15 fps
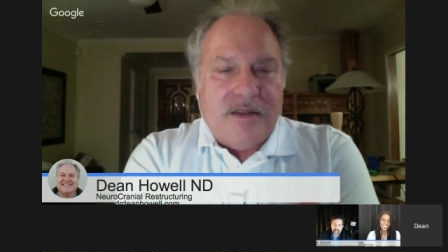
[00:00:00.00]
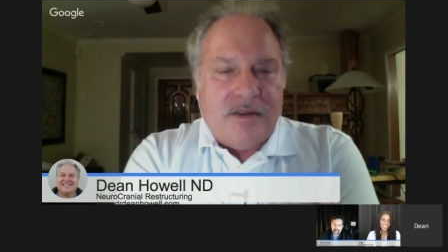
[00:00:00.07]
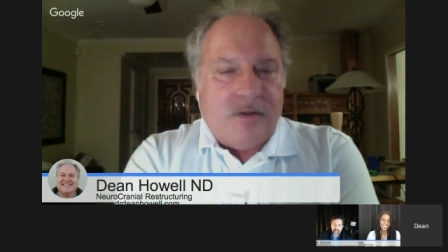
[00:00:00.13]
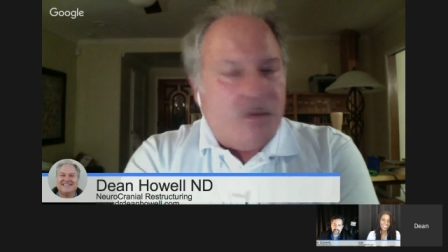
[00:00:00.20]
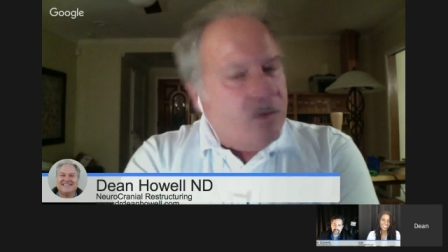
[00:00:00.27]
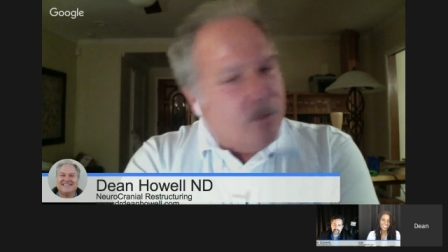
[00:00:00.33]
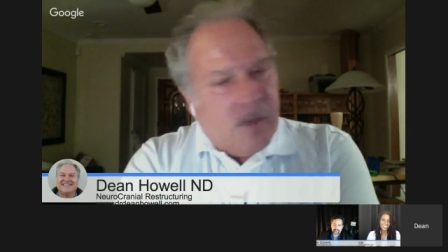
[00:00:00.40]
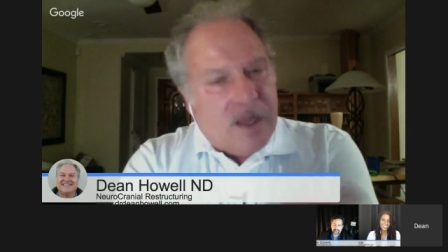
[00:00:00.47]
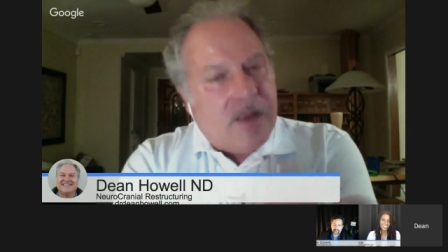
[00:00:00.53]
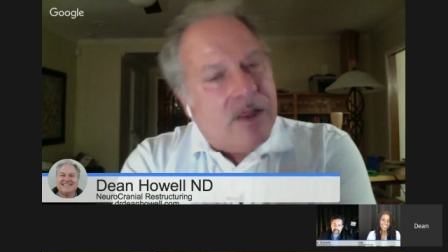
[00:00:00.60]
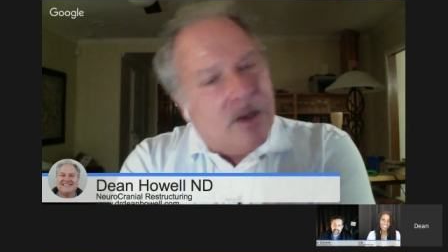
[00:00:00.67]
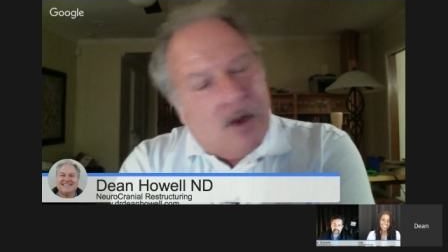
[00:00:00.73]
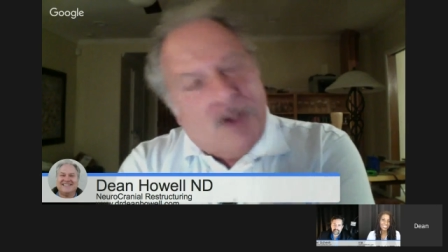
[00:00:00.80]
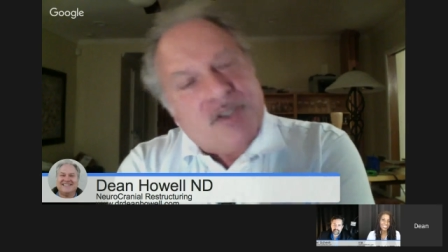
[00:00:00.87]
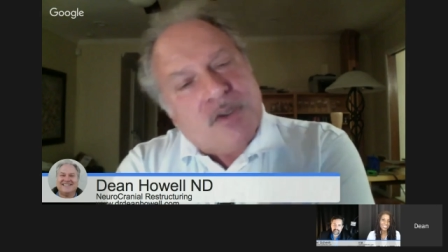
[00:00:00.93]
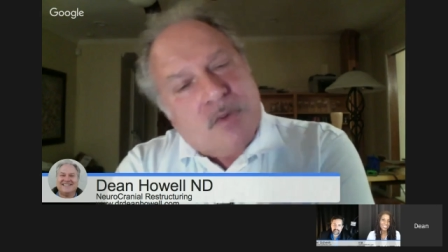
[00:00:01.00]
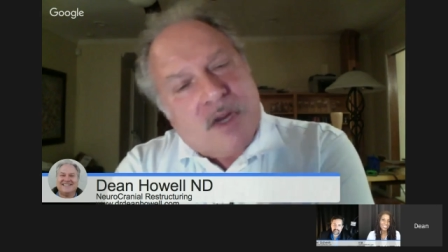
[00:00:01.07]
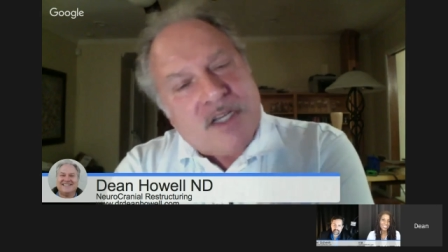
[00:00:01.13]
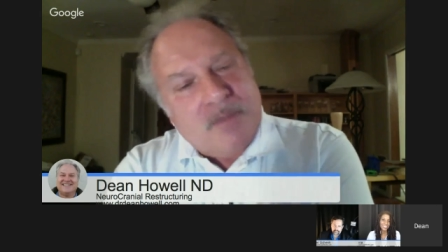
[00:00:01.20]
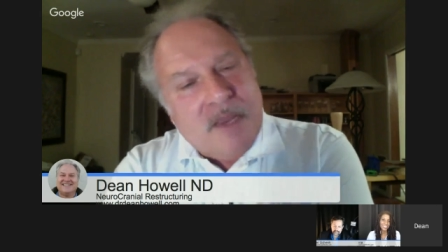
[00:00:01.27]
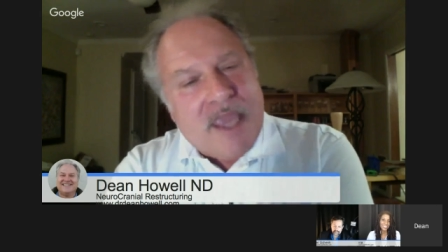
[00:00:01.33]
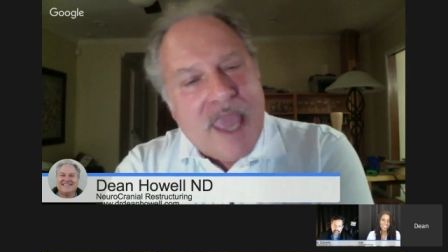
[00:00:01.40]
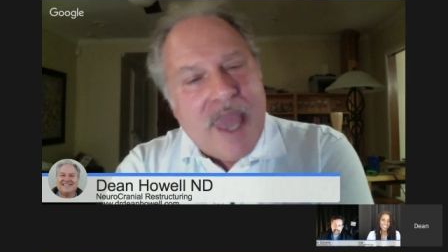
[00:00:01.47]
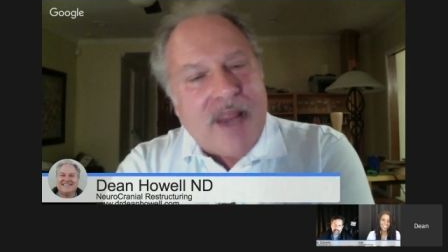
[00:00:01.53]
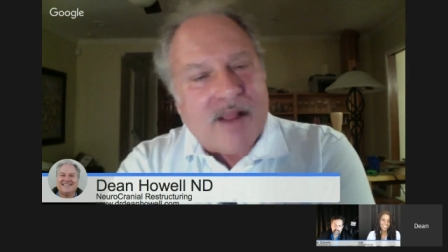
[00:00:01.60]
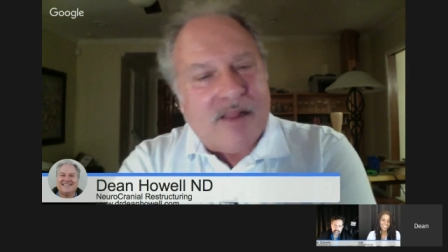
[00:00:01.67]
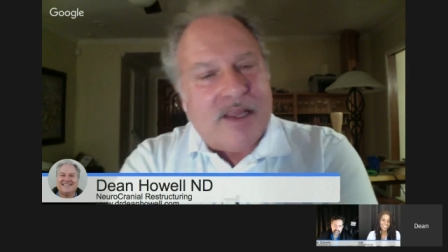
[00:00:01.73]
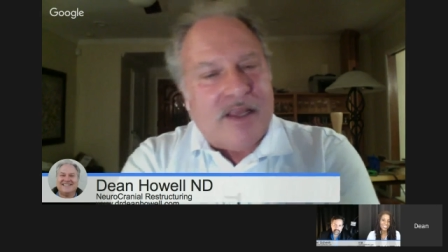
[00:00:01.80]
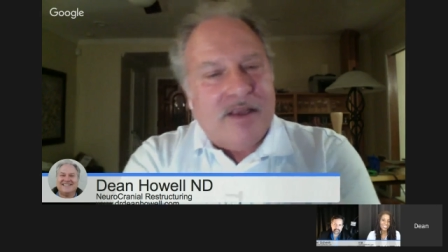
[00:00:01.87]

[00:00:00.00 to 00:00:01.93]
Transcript: Well, it also works mechanically.